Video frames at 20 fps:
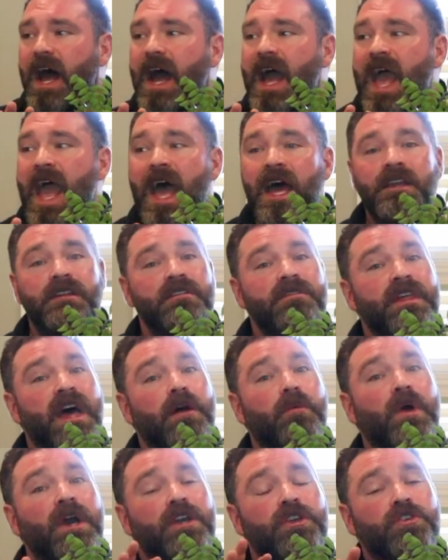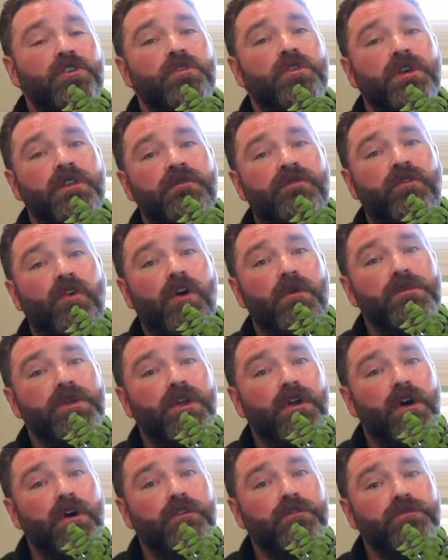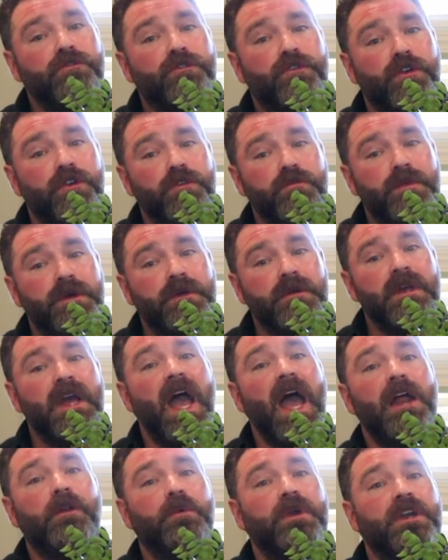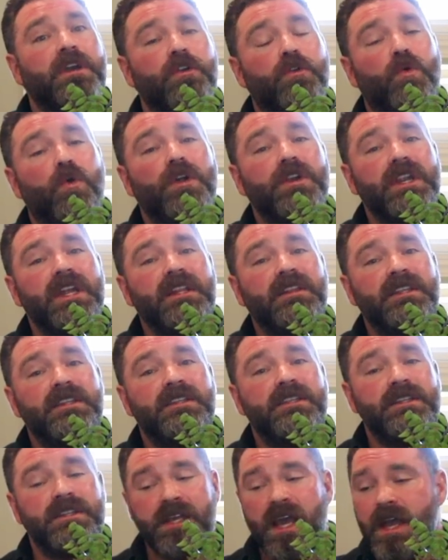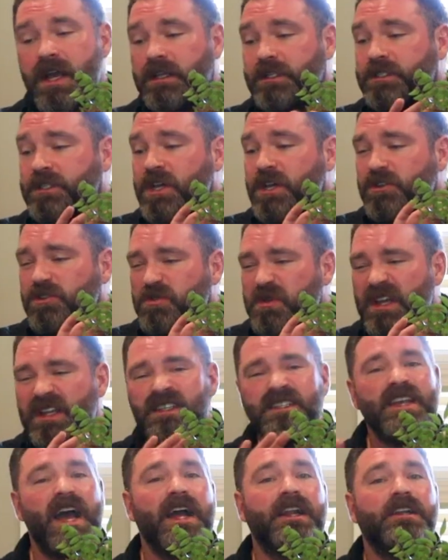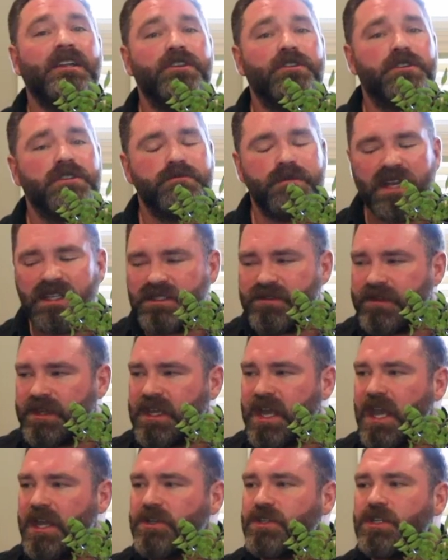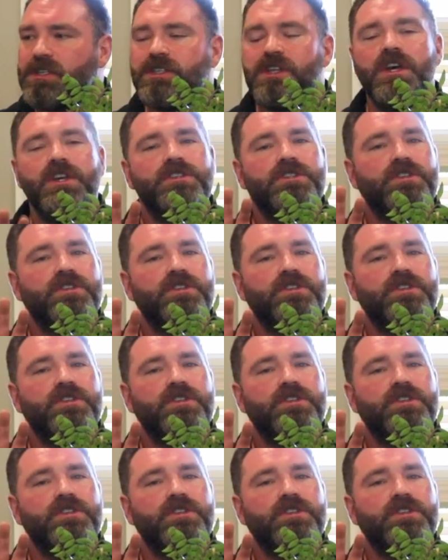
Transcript: And that way you can form your own group, and we can coordinate the details to exactly your specifications.